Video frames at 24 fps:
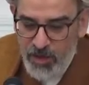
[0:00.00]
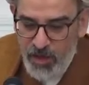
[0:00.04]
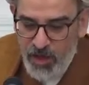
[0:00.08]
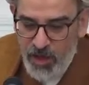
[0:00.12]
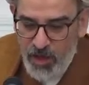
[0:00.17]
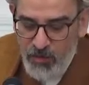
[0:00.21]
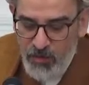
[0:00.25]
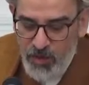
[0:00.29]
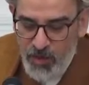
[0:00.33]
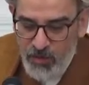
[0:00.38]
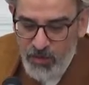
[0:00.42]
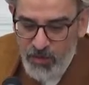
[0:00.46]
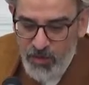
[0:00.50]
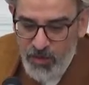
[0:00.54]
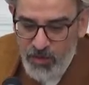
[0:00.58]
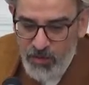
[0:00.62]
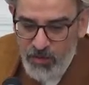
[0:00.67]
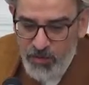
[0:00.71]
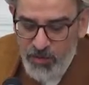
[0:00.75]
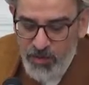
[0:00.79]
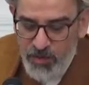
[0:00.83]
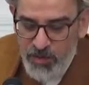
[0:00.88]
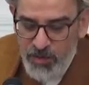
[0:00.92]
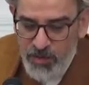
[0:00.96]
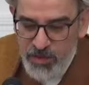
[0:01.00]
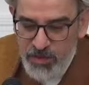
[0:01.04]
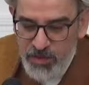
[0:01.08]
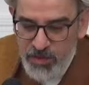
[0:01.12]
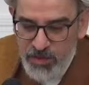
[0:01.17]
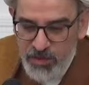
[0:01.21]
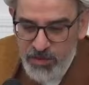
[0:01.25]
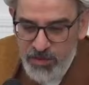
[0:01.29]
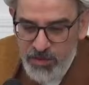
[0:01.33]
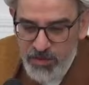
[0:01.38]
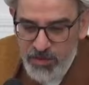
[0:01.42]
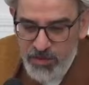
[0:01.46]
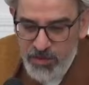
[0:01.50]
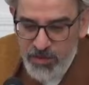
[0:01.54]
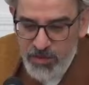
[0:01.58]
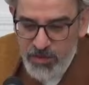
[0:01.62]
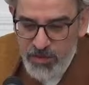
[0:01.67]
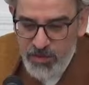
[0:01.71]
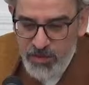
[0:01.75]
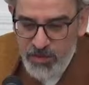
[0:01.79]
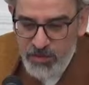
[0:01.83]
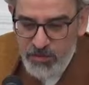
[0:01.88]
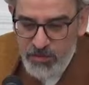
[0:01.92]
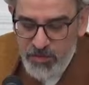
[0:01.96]
However, we
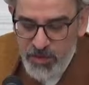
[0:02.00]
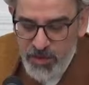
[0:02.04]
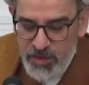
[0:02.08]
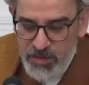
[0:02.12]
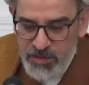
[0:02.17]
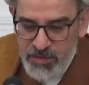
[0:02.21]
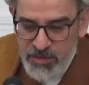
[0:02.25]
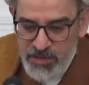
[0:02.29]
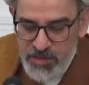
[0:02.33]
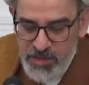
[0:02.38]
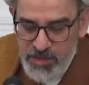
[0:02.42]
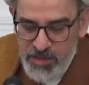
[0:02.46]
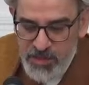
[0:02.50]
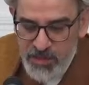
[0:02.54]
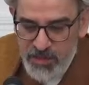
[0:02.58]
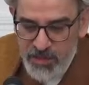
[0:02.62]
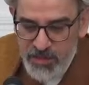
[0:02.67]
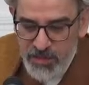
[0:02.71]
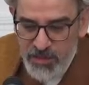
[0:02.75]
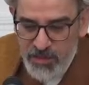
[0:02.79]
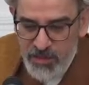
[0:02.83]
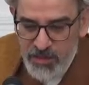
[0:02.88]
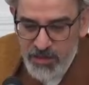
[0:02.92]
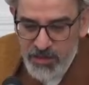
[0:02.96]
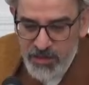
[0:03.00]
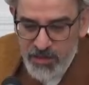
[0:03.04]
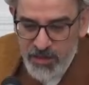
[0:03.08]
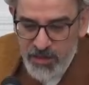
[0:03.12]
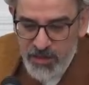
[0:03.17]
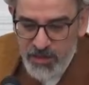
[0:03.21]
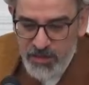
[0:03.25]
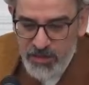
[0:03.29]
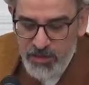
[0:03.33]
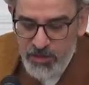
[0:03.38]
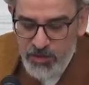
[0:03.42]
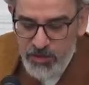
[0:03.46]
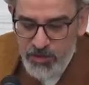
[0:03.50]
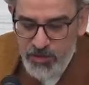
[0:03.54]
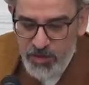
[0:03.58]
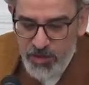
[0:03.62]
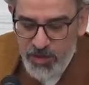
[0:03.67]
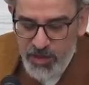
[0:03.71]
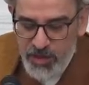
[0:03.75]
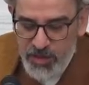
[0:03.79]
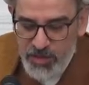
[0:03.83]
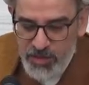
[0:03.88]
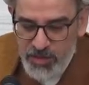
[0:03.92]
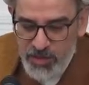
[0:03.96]
may see a
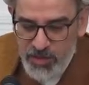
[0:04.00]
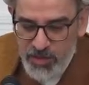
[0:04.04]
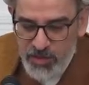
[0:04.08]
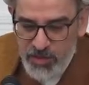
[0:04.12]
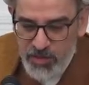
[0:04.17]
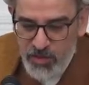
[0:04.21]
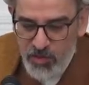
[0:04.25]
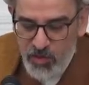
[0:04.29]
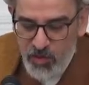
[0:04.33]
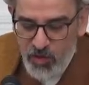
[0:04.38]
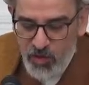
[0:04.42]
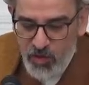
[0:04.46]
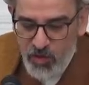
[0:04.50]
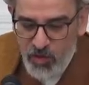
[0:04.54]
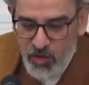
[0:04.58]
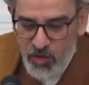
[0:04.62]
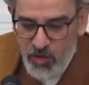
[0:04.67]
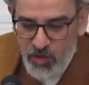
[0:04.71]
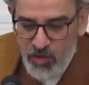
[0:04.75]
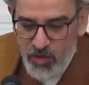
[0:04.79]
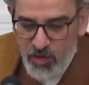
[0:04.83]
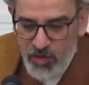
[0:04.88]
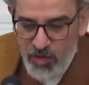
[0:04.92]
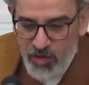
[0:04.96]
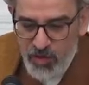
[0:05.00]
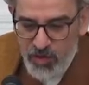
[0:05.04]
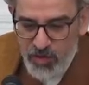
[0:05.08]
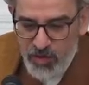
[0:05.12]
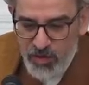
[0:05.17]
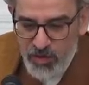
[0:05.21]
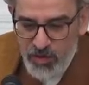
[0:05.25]
deterioration or